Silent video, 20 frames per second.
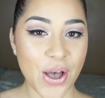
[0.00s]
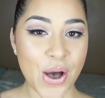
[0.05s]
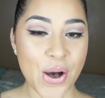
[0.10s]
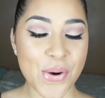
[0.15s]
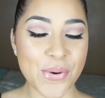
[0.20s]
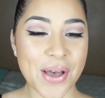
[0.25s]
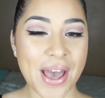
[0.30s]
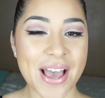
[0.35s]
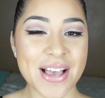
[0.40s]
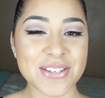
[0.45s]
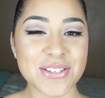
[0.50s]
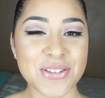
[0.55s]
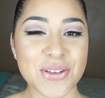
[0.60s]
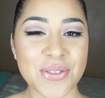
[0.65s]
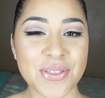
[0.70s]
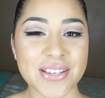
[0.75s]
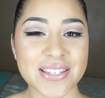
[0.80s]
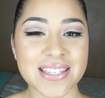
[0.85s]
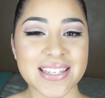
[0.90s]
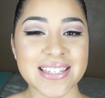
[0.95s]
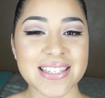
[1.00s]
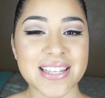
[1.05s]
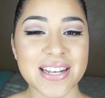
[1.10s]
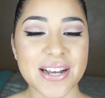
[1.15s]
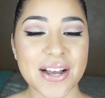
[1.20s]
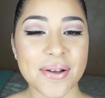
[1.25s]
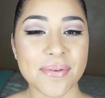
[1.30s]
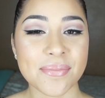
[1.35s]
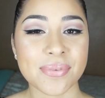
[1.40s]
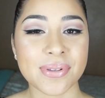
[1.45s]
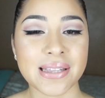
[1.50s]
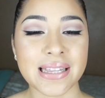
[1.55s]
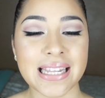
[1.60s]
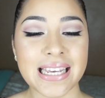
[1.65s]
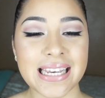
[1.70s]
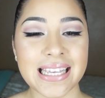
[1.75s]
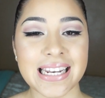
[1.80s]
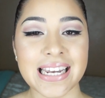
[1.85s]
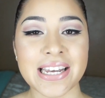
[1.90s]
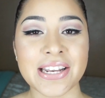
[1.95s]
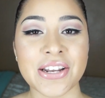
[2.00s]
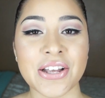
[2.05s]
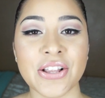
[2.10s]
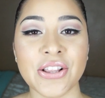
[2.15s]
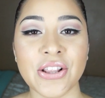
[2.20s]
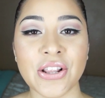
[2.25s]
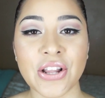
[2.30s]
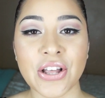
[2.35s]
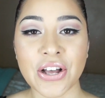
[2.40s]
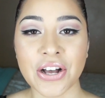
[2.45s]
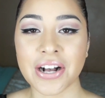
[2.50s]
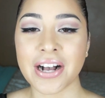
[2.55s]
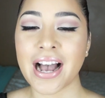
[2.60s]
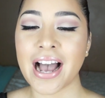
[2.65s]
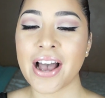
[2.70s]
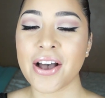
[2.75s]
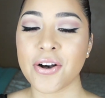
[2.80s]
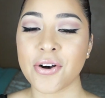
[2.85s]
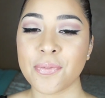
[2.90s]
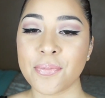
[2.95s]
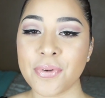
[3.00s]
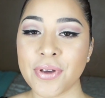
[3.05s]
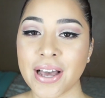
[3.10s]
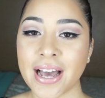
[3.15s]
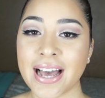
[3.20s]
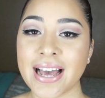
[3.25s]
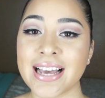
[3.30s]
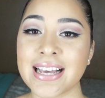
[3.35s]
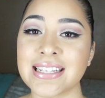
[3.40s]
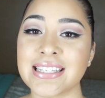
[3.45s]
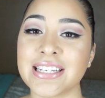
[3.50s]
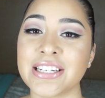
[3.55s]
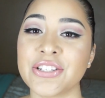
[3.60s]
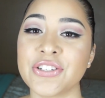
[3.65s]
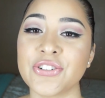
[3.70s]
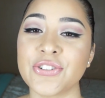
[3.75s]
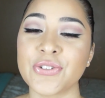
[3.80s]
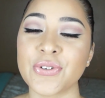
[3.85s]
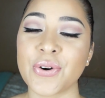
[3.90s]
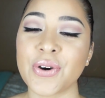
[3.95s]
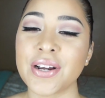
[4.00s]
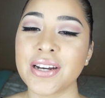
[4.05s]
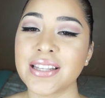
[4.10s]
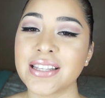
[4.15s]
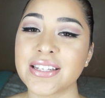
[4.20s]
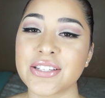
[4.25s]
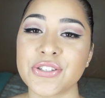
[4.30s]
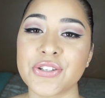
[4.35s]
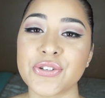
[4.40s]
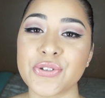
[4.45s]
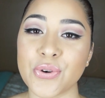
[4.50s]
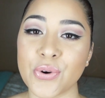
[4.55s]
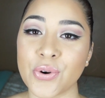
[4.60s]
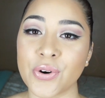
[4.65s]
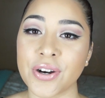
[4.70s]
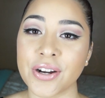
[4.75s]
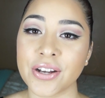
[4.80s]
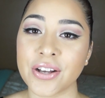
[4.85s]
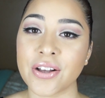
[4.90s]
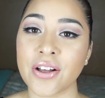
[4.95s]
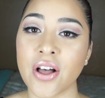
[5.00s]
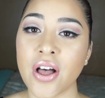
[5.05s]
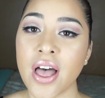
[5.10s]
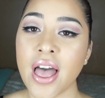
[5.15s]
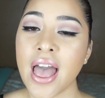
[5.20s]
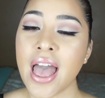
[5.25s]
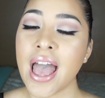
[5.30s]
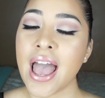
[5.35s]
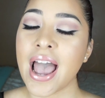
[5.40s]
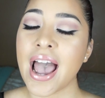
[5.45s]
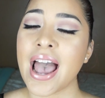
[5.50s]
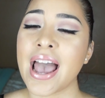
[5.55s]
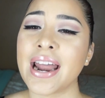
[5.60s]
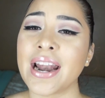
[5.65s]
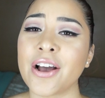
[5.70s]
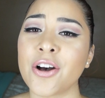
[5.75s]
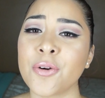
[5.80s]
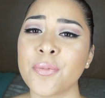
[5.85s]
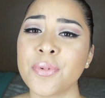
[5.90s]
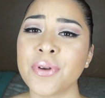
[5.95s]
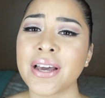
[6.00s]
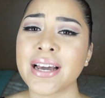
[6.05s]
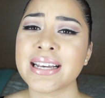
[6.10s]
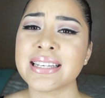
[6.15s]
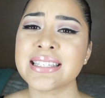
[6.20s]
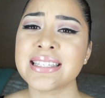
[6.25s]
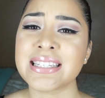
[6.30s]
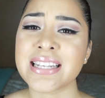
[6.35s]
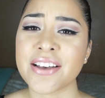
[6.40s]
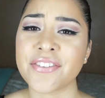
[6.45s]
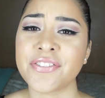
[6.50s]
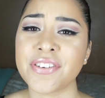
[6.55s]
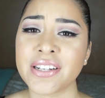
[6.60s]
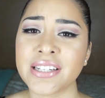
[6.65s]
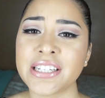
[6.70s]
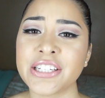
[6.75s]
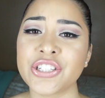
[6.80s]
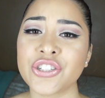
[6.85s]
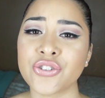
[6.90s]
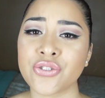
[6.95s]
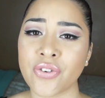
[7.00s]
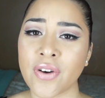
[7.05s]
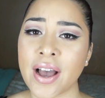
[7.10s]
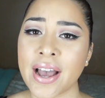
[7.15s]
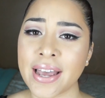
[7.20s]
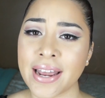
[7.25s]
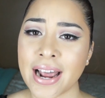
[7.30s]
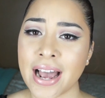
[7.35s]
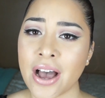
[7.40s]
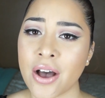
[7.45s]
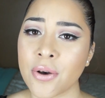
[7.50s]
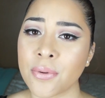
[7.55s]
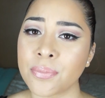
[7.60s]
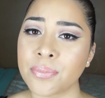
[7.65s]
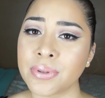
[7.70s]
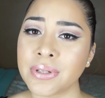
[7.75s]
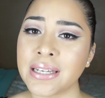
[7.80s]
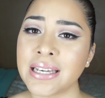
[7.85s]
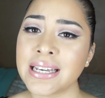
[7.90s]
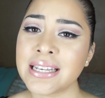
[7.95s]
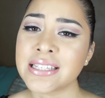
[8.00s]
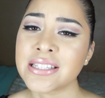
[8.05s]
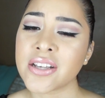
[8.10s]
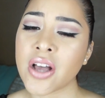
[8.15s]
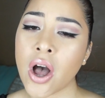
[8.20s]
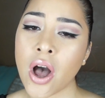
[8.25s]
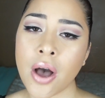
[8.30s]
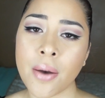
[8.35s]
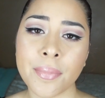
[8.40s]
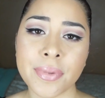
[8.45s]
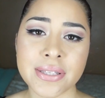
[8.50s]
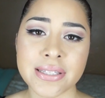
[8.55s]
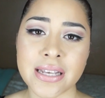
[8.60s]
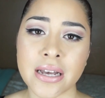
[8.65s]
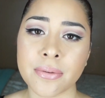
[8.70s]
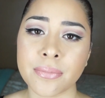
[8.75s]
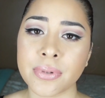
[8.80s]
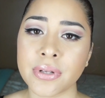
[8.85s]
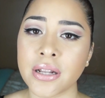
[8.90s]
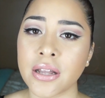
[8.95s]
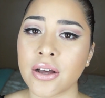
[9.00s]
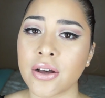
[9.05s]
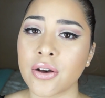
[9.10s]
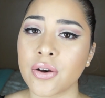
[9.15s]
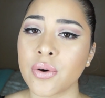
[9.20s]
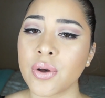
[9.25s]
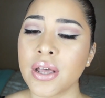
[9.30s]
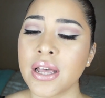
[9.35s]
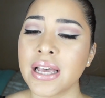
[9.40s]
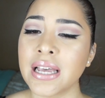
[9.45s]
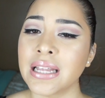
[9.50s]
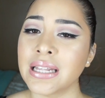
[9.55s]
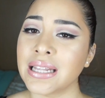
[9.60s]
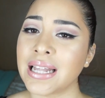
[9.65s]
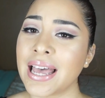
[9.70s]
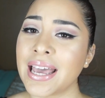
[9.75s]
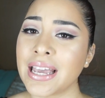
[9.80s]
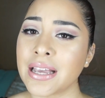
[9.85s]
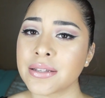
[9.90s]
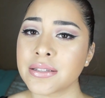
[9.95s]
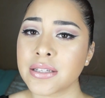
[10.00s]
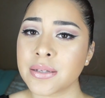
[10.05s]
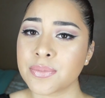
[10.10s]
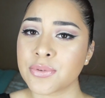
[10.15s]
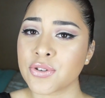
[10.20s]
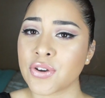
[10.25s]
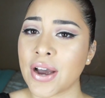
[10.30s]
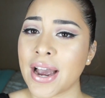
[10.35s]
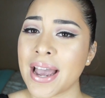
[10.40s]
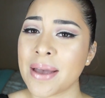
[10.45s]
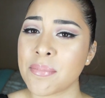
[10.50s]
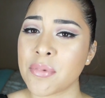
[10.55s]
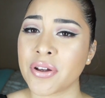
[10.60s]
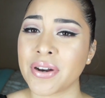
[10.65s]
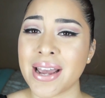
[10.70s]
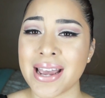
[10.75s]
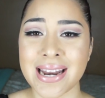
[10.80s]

Okay, so this is the completed look. I hope you guys enjoyed this tutorial, and I hope you guys definitely try it out. Please comment down below, like and subscribe on